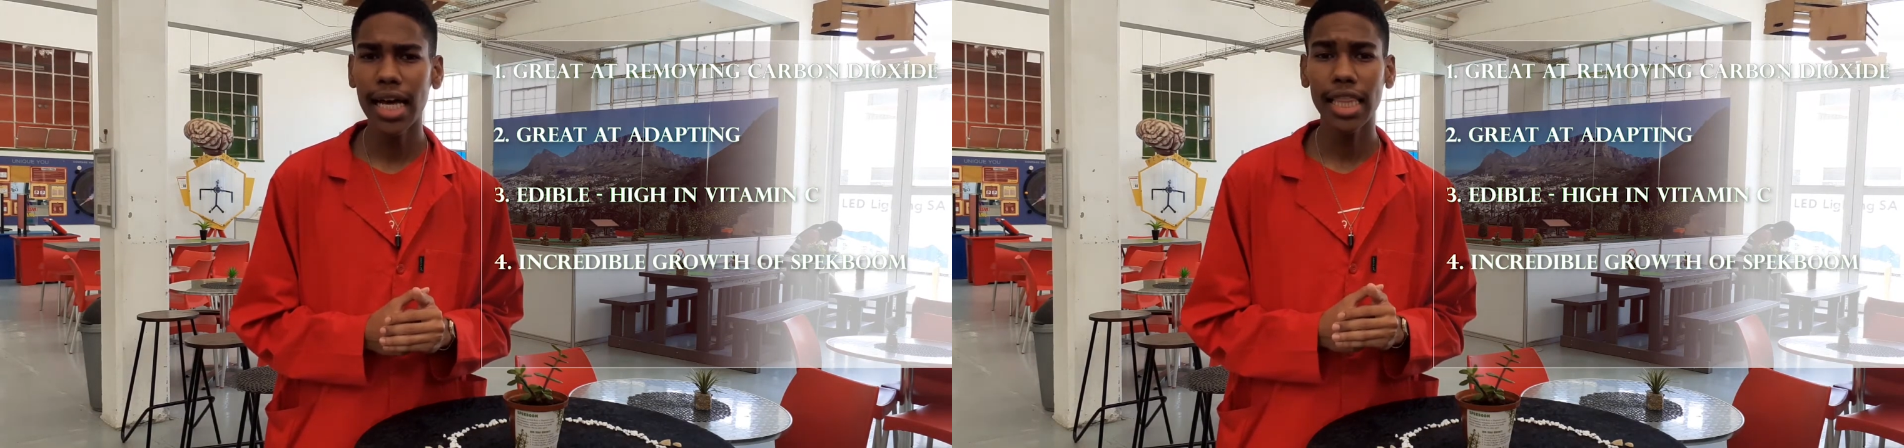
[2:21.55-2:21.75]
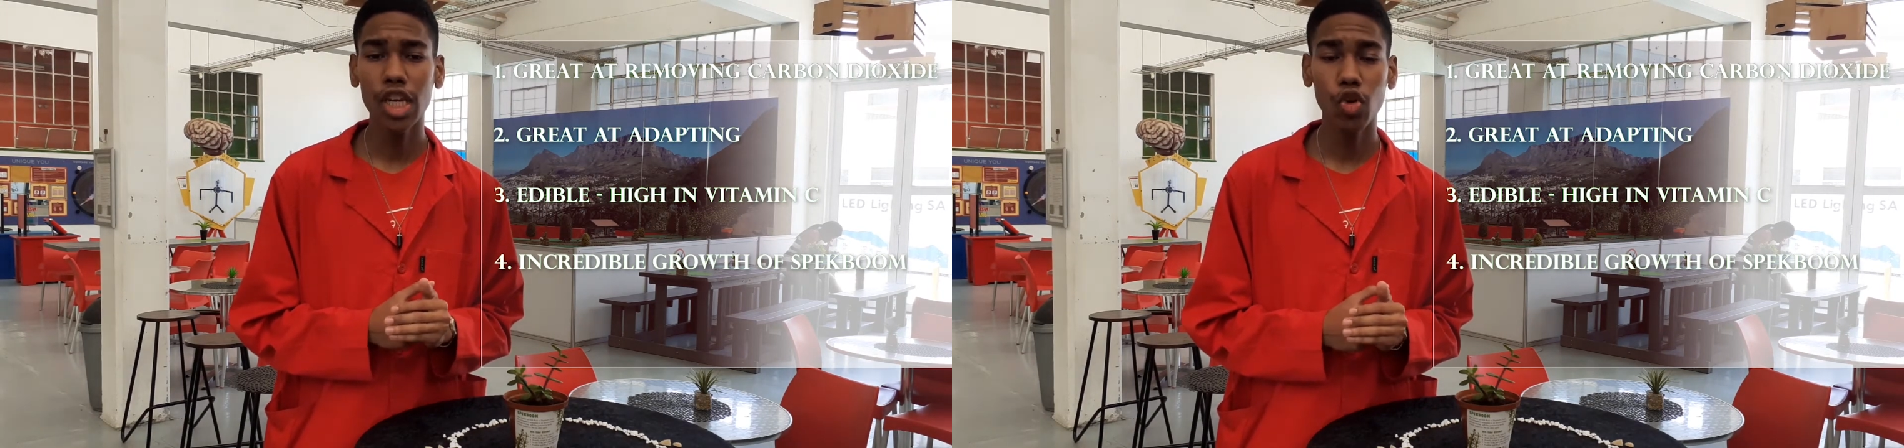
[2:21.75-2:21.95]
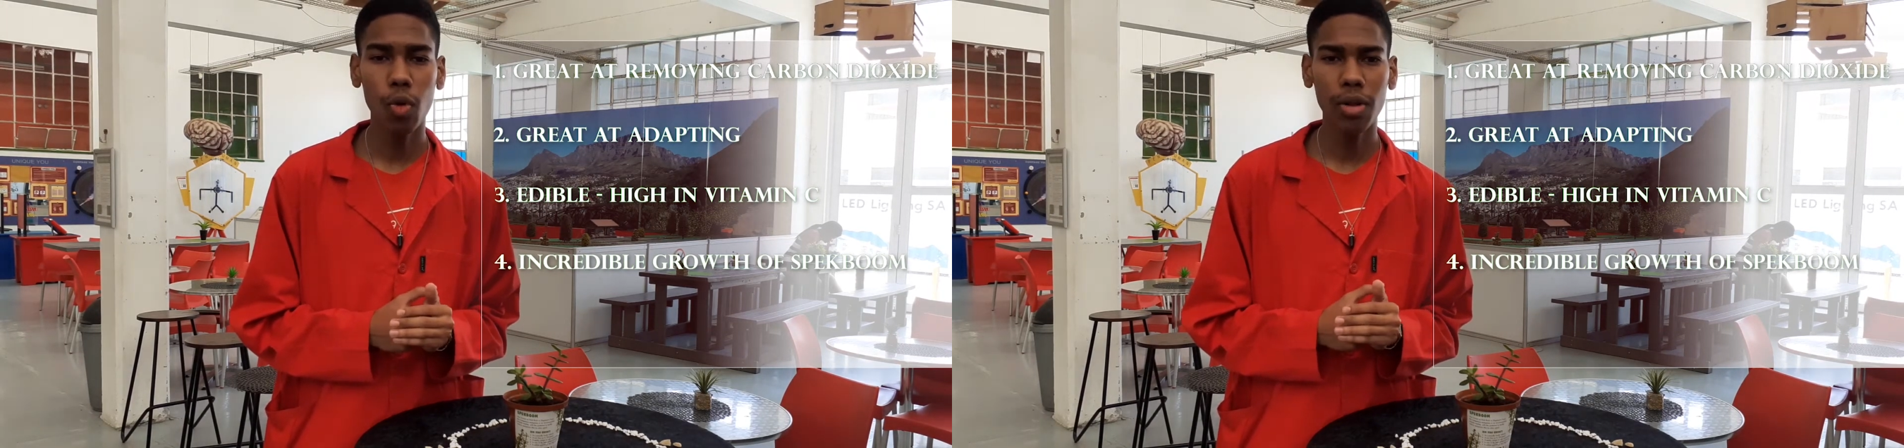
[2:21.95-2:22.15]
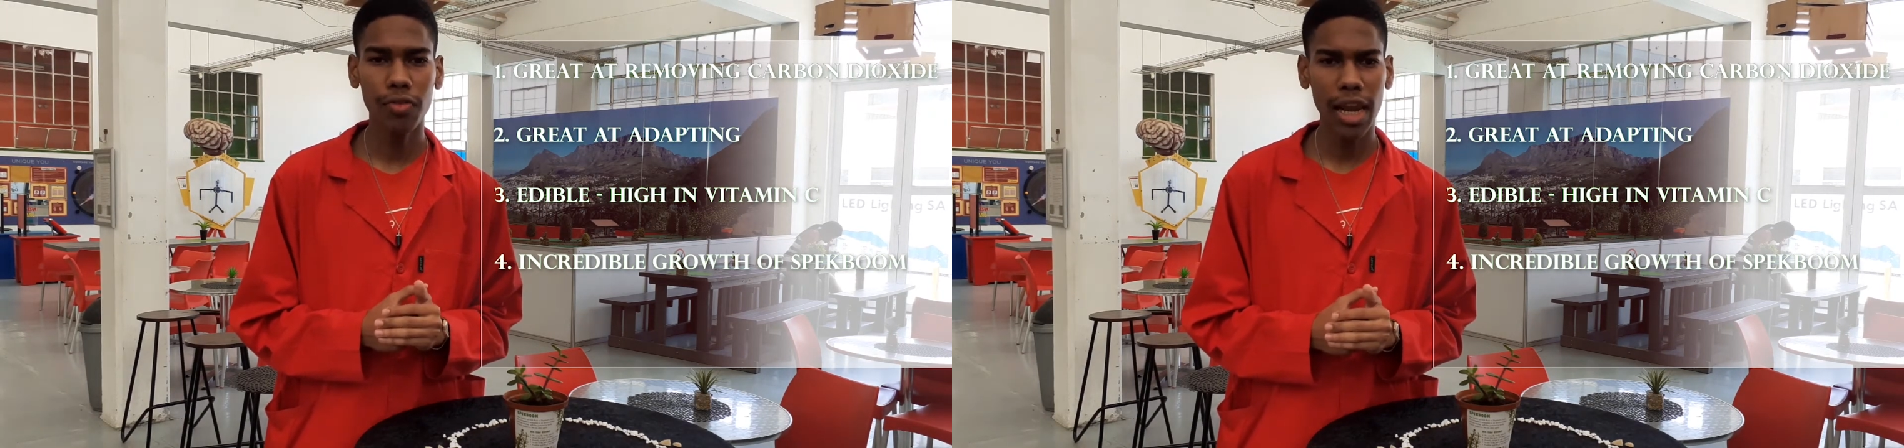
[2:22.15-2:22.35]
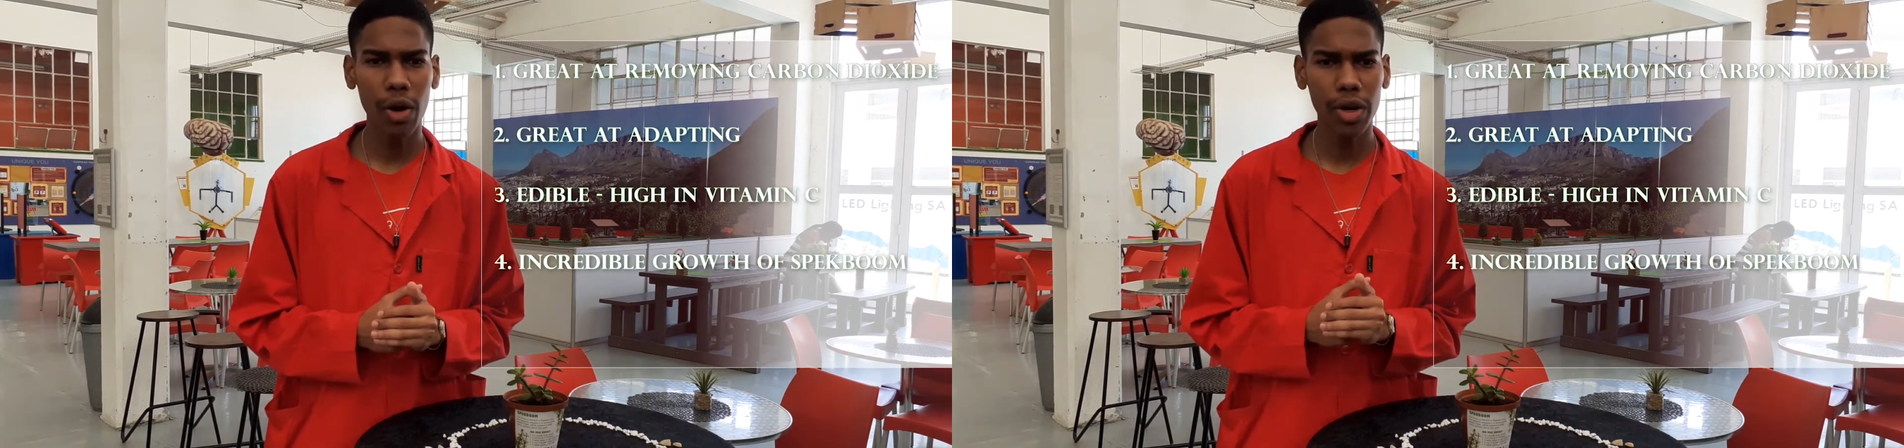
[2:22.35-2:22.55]
than normal
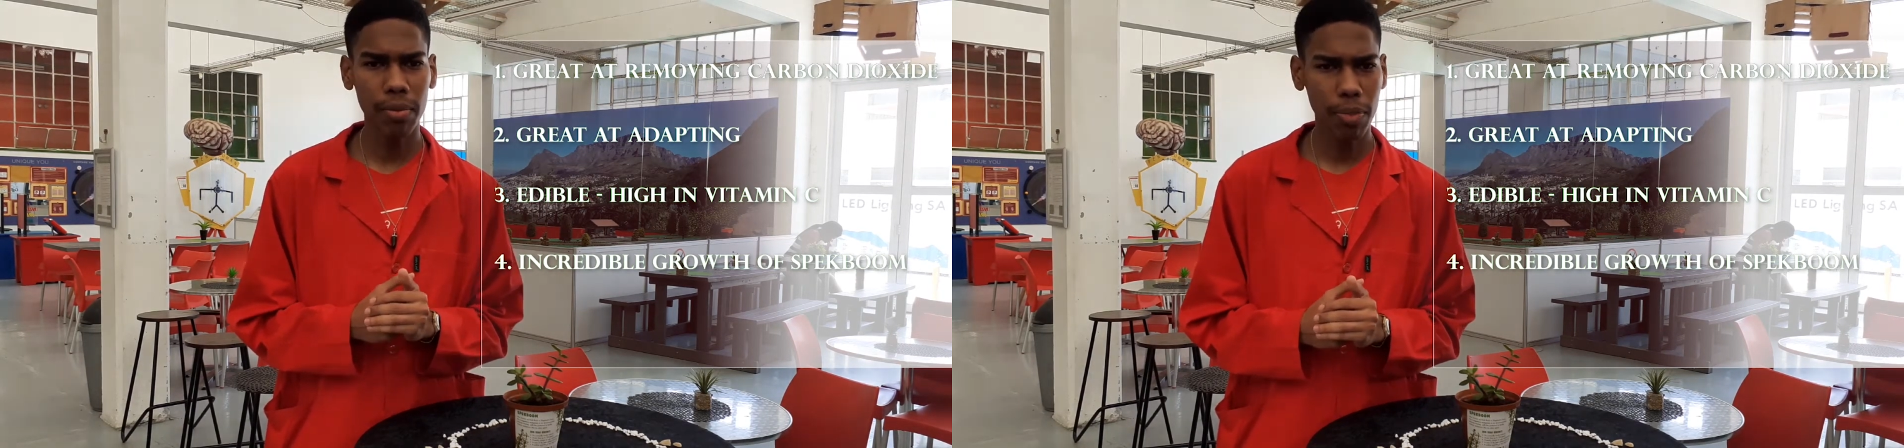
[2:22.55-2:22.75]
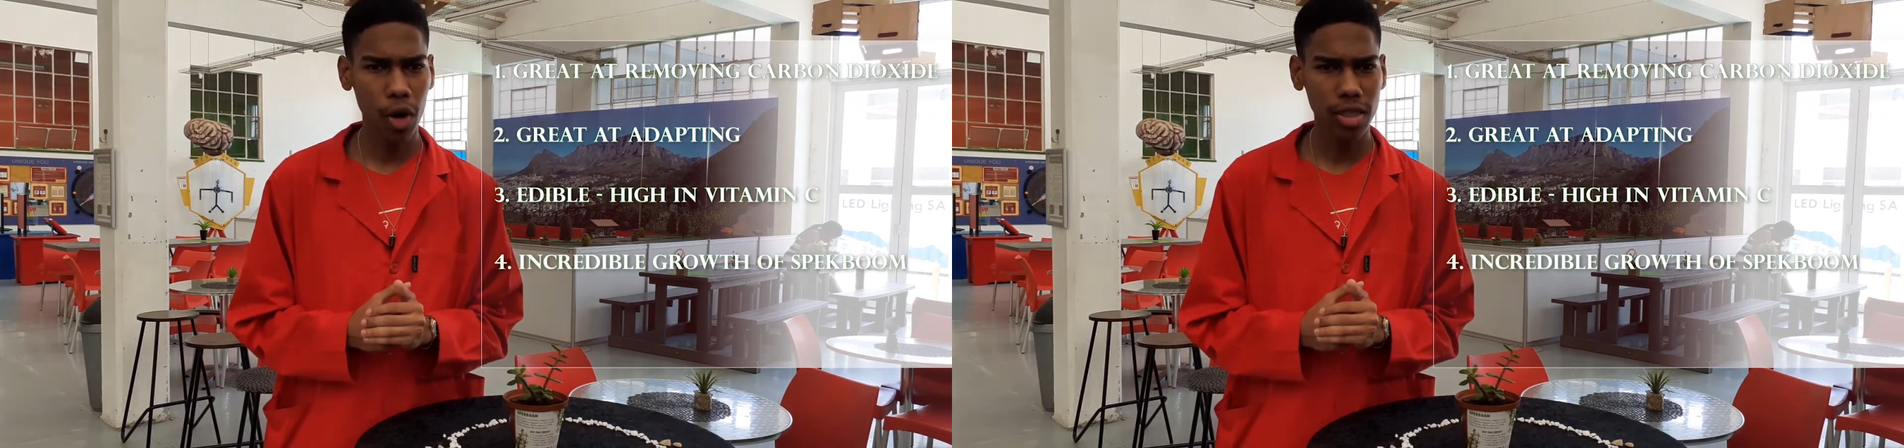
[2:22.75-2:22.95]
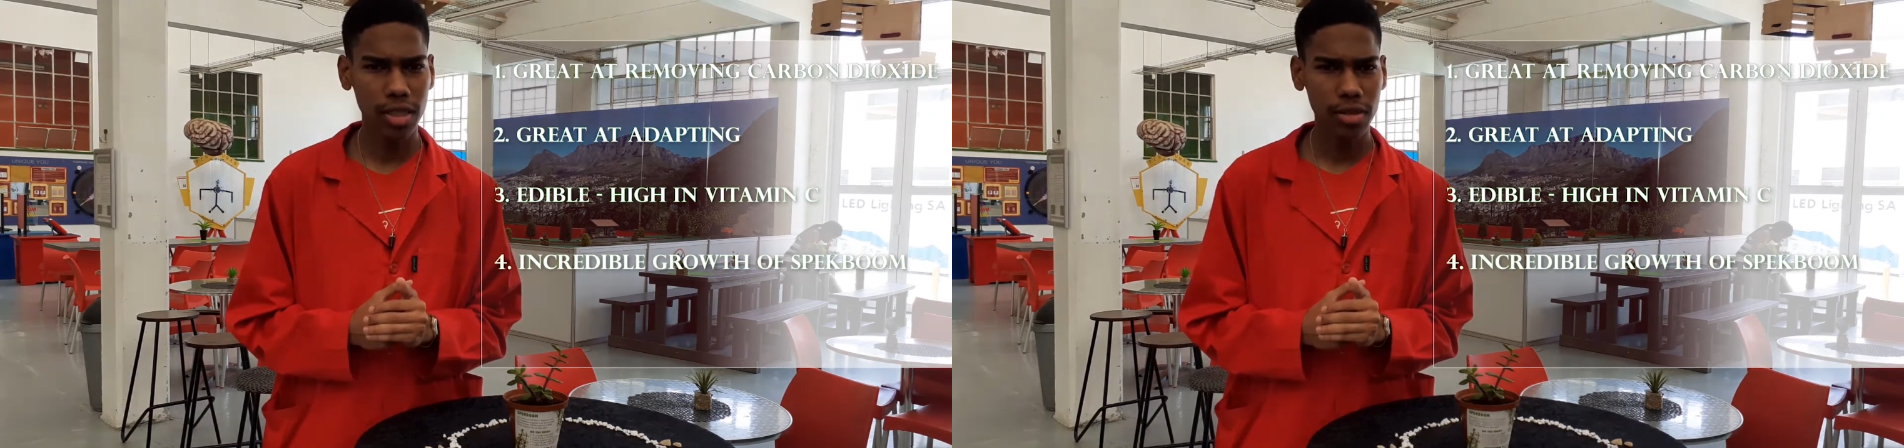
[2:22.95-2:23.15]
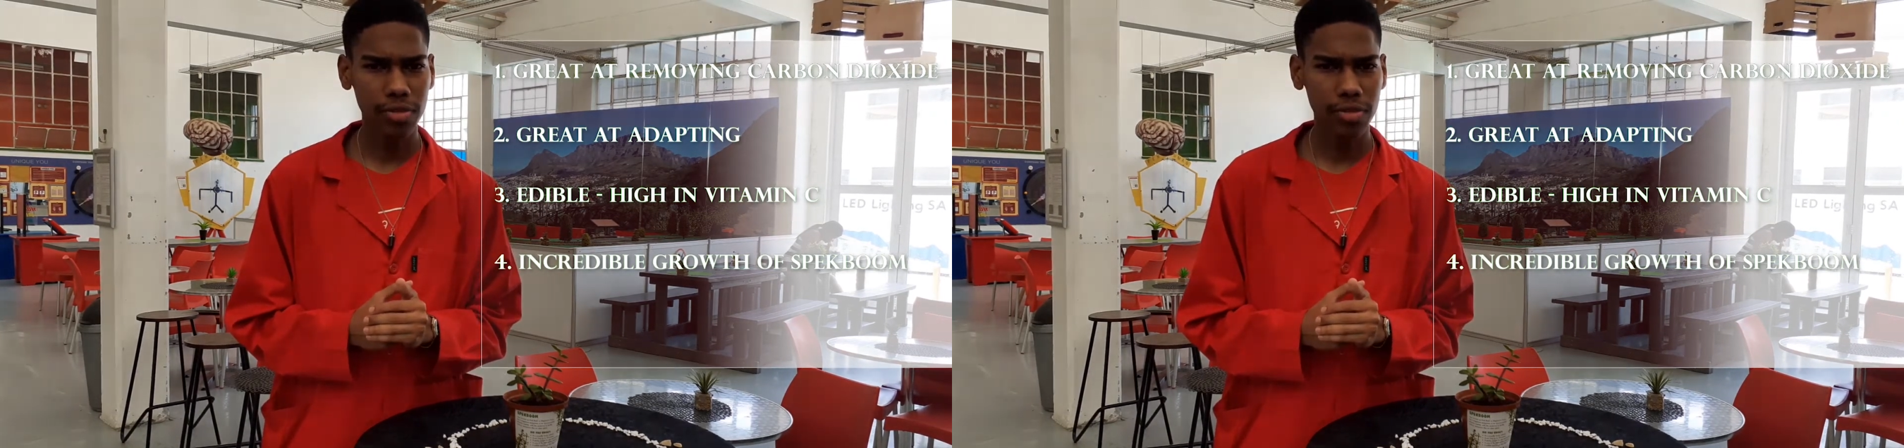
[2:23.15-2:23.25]
flowering plants.